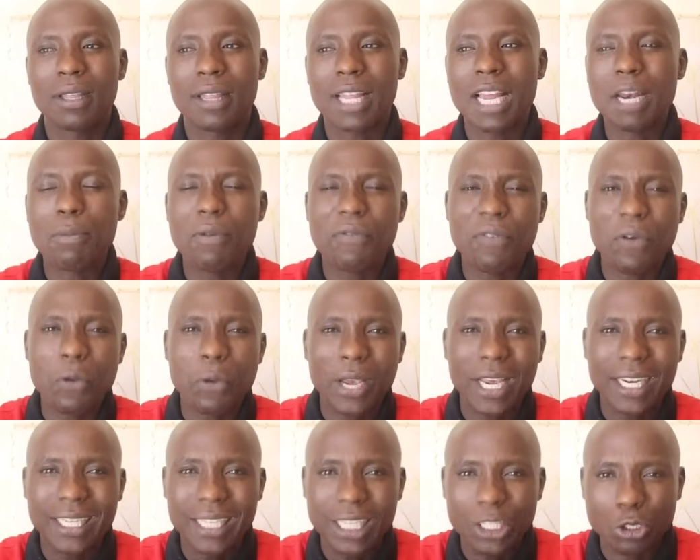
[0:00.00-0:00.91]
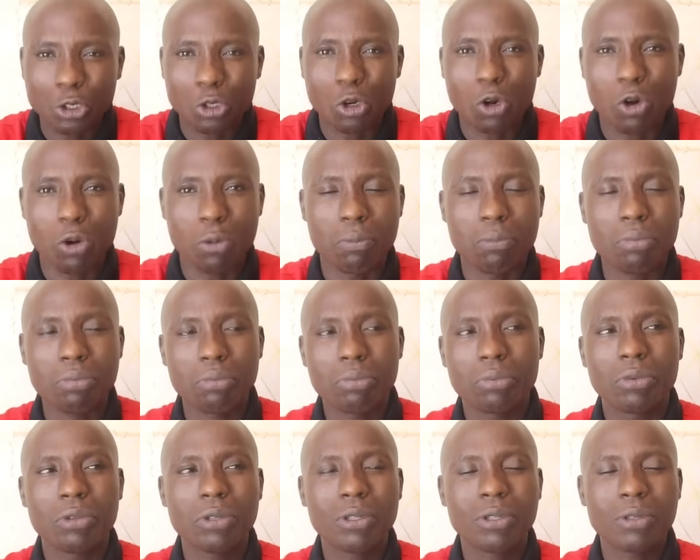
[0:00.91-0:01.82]
Then before you get a job,
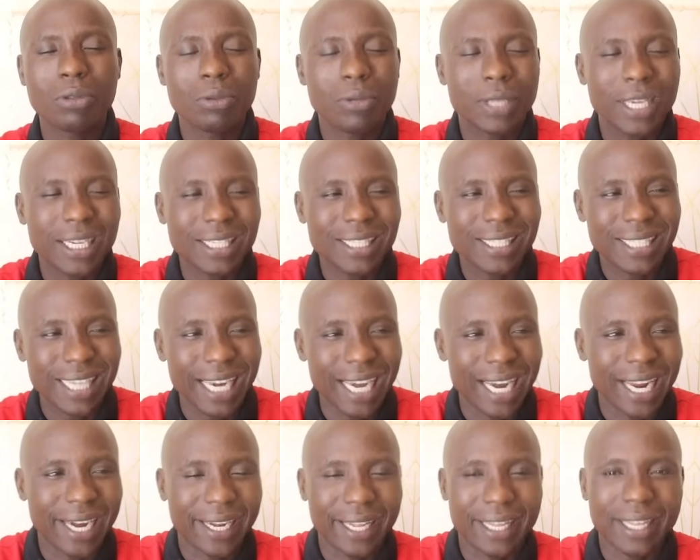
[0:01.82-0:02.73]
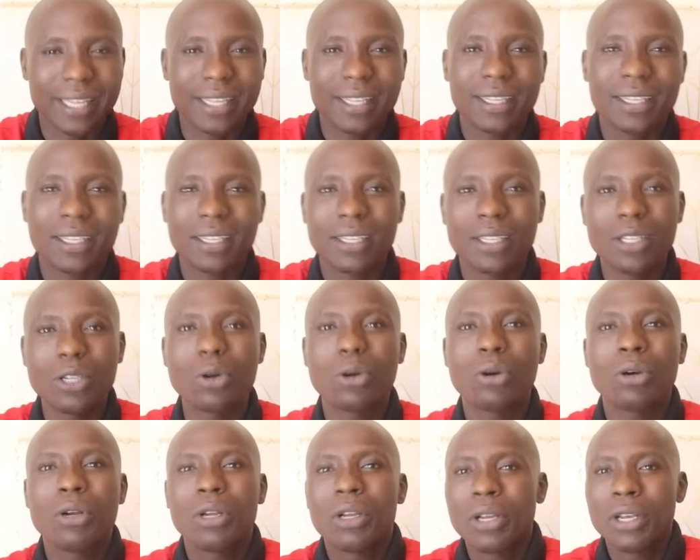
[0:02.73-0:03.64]
you get salary. You
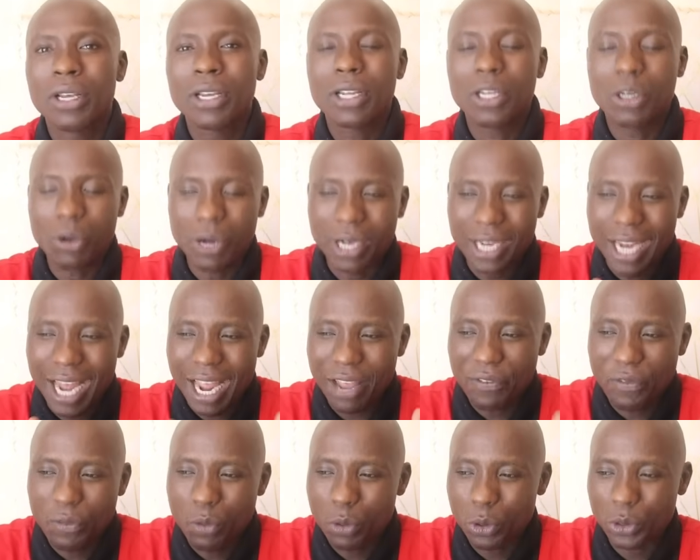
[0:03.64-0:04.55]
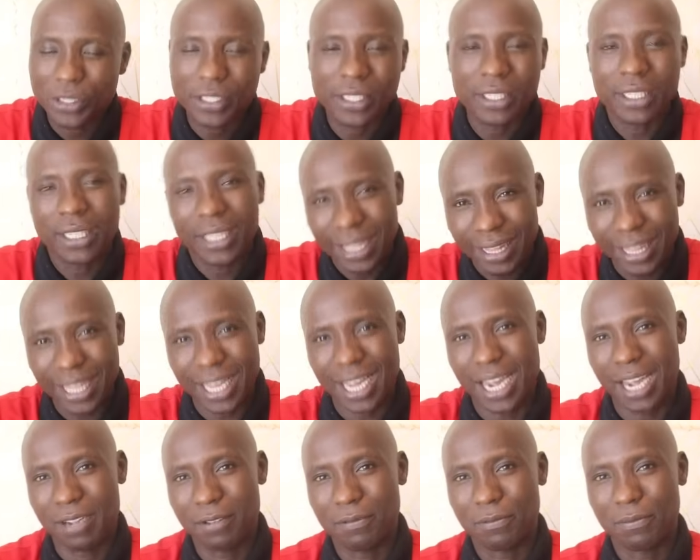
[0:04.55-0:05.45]
know, no life was
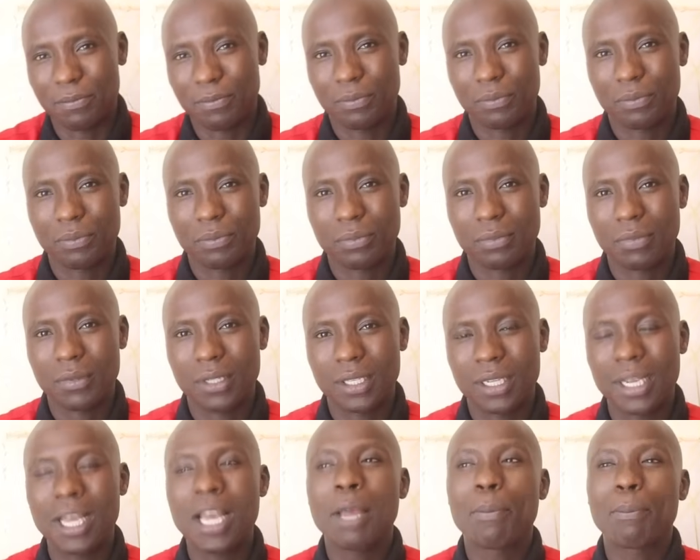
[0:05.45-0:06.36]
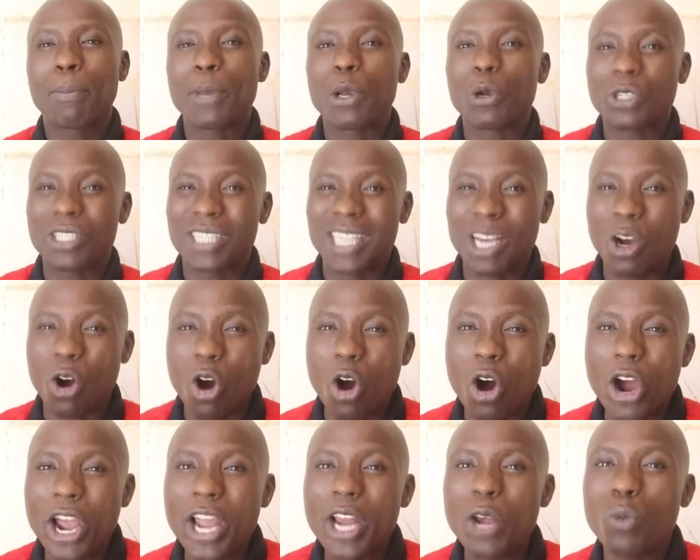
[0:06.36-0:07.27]
there. Because the
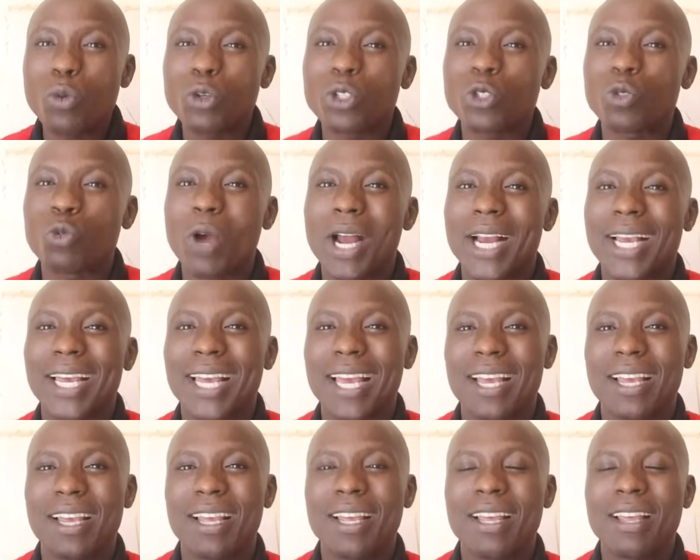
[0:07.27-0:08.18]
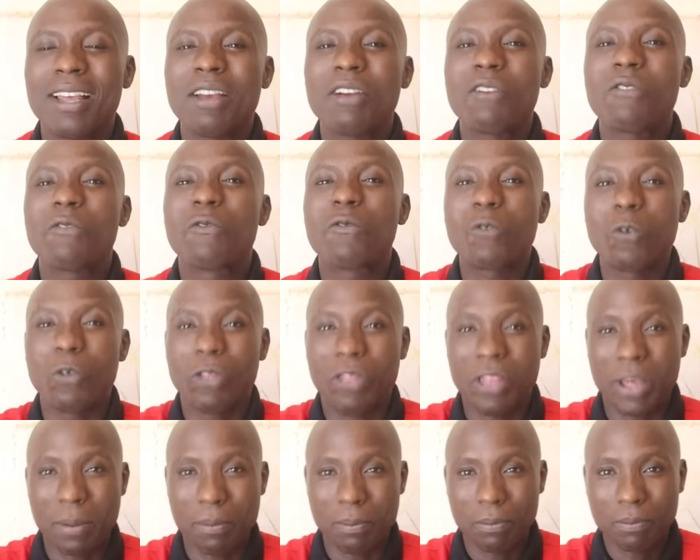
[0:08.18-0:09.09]
oil was working for
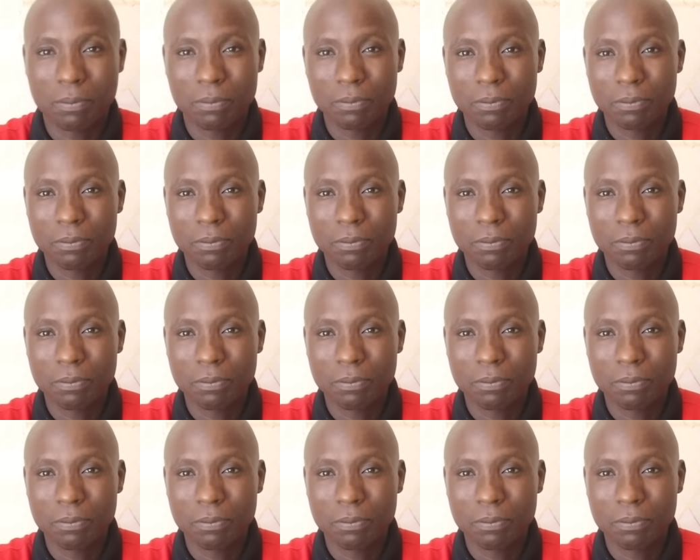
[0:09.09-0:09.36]
them.